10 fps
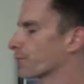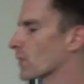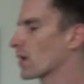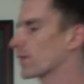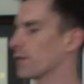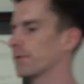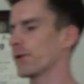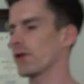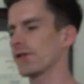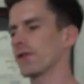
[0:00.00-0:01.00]
So
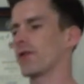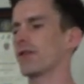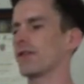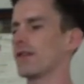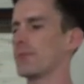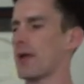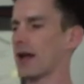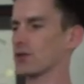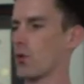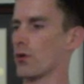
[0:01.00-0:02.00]
first there is the
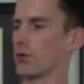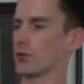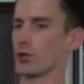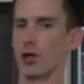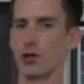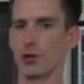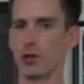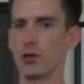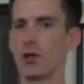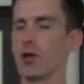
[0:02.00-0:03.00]
pectoral
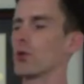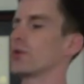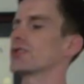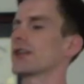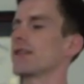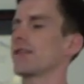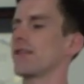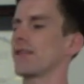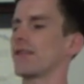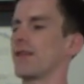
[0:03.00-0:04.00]
girdle, which
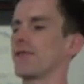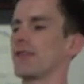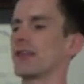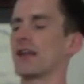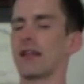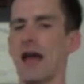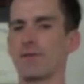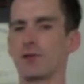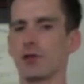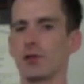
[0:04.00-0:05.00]
consists of the
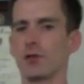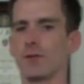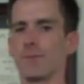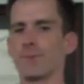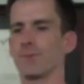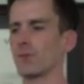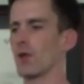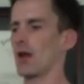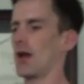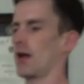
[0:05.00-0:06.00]
clavicle,
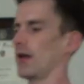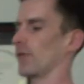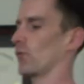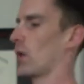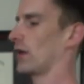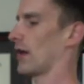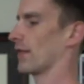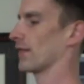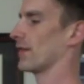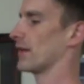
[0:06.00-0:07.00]
as well
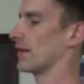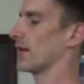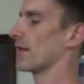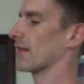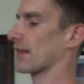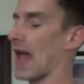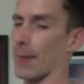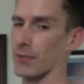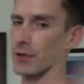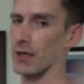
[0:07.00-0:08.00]
as the
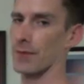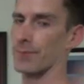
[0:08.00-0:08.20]
scapula.